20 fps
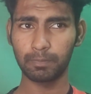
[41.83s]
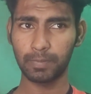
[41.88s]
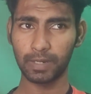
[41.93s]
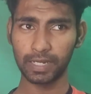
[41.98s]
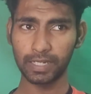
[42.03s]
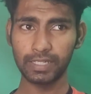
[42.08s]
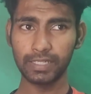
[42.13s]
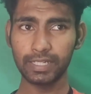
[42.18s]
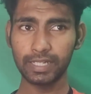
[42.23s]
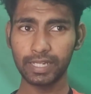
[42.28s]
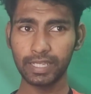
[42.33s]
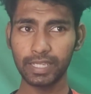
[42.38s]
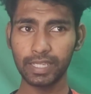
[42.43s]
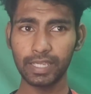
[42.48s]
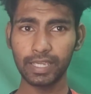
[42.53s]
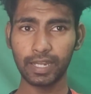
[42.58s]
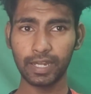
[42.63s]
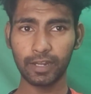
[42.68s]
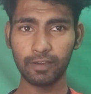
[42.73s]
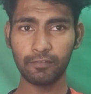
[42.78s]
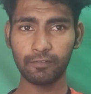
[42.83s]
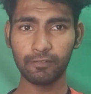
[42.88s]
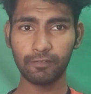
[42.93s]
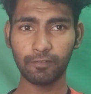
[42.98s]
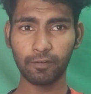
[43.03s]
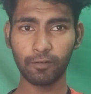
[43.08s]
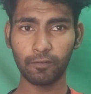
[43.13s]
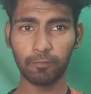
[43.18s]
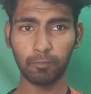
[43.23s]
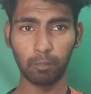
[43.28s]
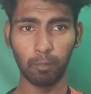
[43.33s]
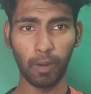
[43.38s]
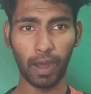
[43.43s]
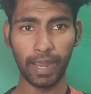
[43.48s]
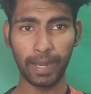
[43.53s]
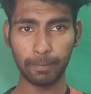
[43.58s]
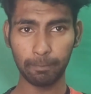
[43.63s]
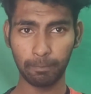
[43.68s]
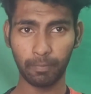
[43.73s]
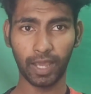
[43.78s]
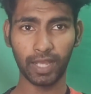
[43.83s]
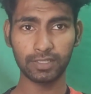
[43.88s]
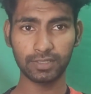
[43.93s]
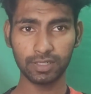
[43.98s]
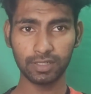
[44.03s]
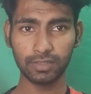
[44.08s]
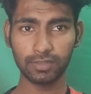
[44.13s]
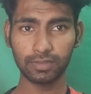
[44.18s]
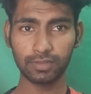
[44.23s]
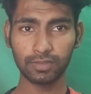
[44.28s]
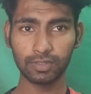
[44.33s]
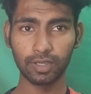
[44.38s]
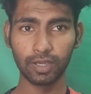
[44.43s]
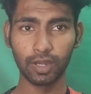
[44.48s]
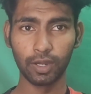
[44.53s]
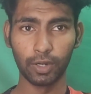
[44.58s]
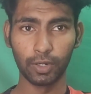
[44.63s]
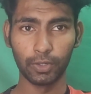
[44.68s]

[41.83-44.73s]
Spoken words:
plenty enough of Bayern matches